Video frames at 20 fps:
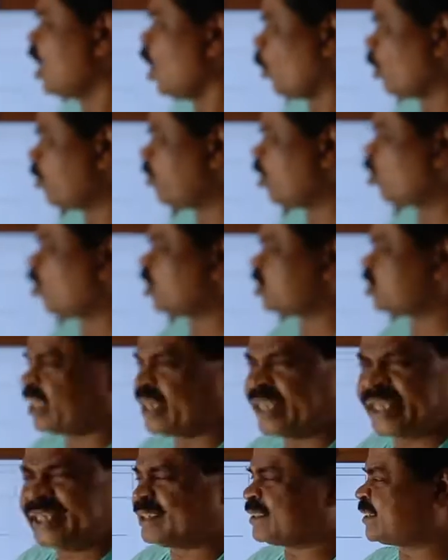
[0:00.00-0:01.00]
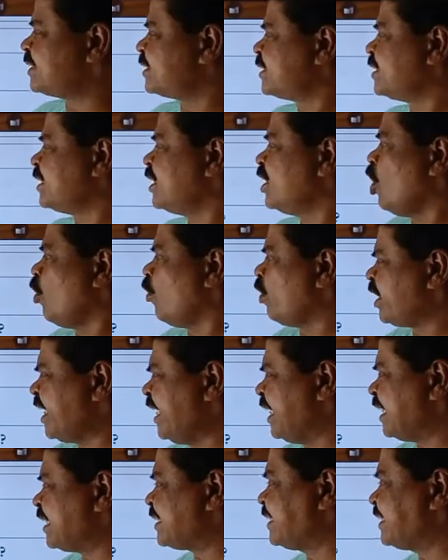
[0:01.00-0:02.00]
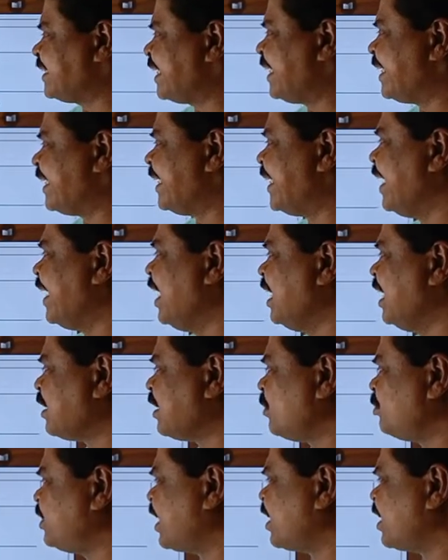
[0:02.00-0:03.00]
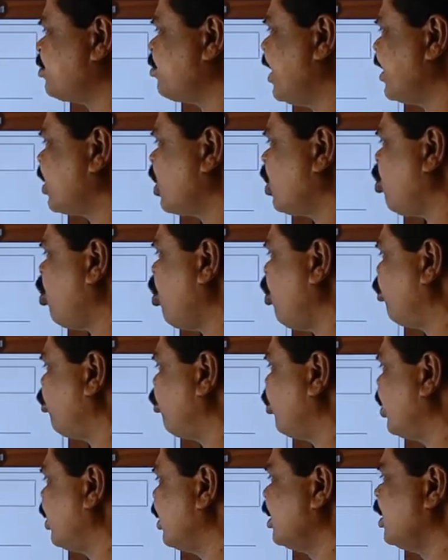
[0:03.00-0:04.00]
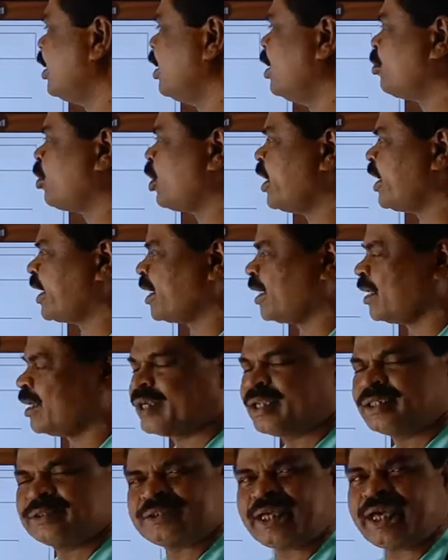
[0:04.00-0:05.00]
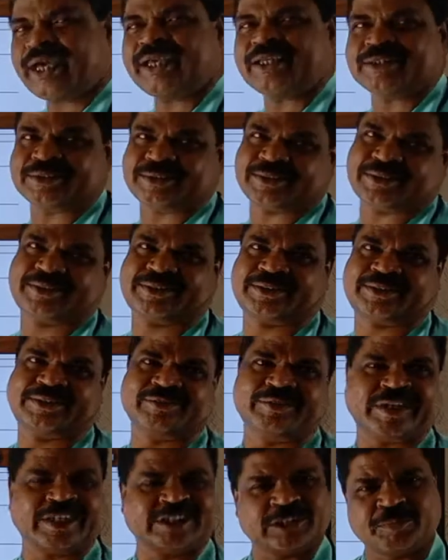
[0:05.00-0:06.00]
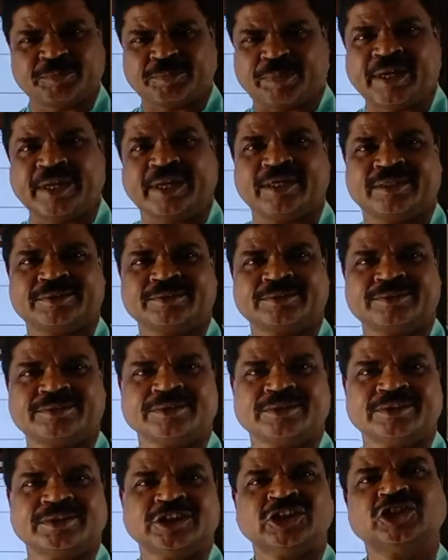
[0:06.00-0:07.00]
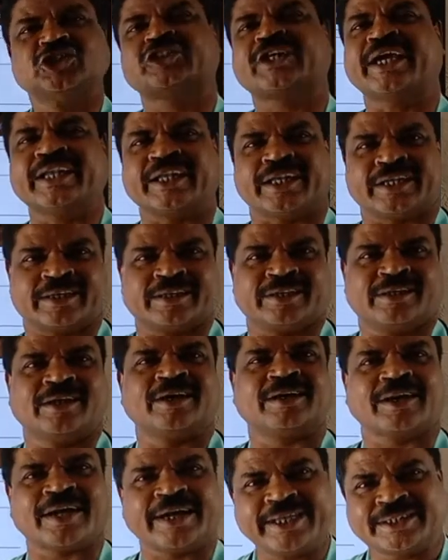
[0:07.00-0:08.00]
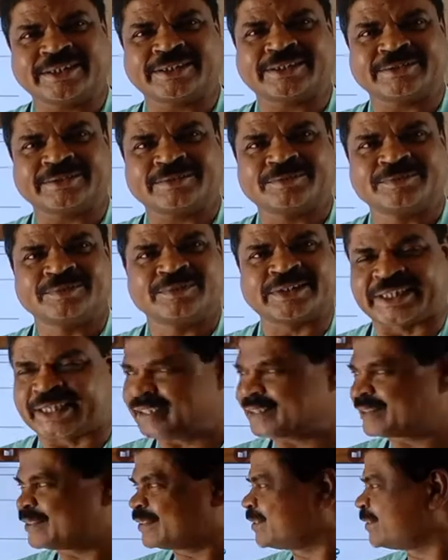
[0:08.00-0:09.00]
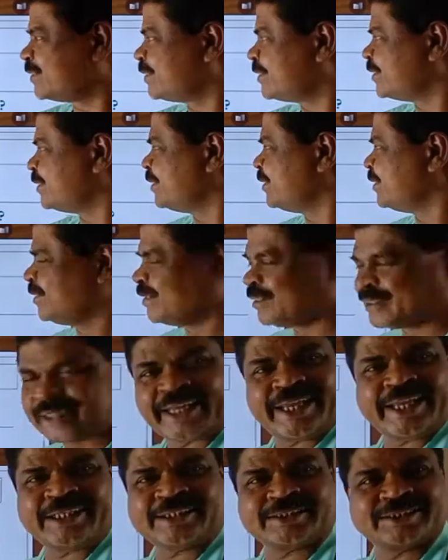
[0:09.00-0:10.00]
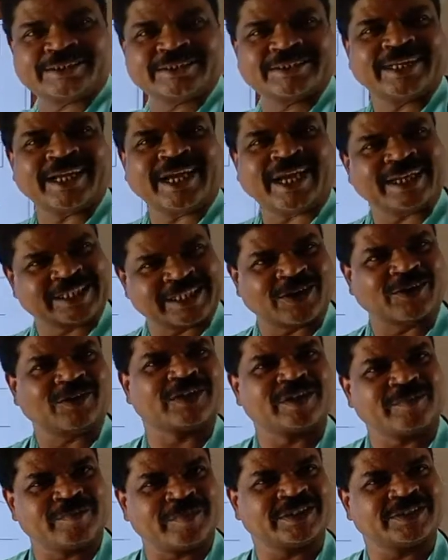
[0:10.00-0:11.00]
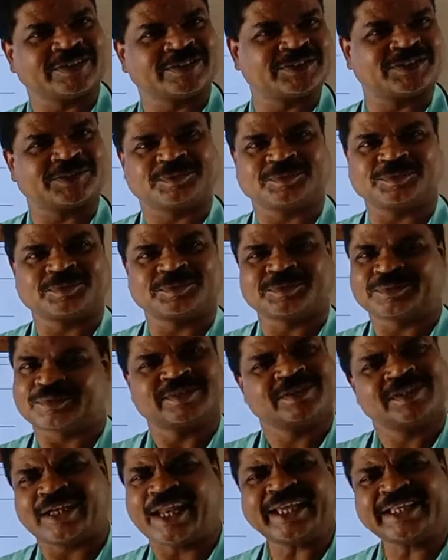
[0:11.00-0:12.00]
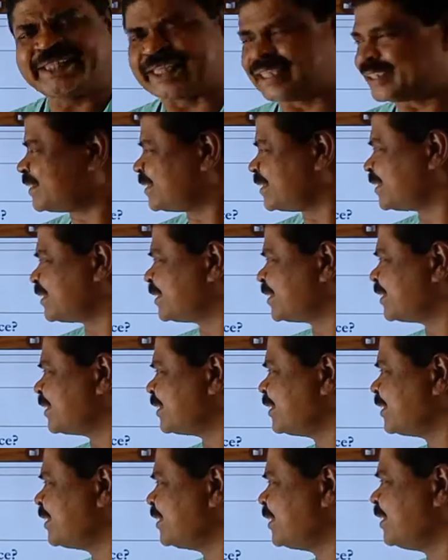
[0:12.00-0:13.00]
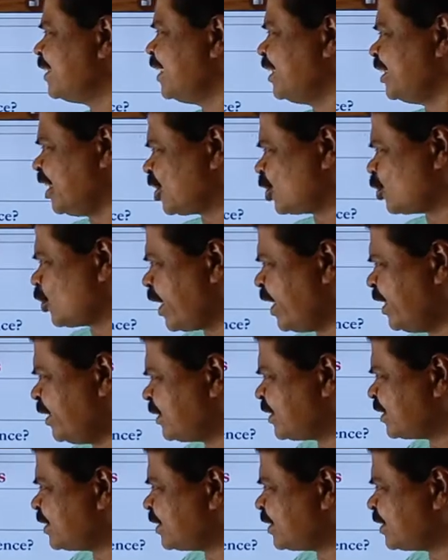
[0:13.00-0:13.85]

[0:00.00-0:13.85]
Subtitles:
one more question is, what is the subject matter of political science. Very simple. You can write that is state and government like this. Dear students,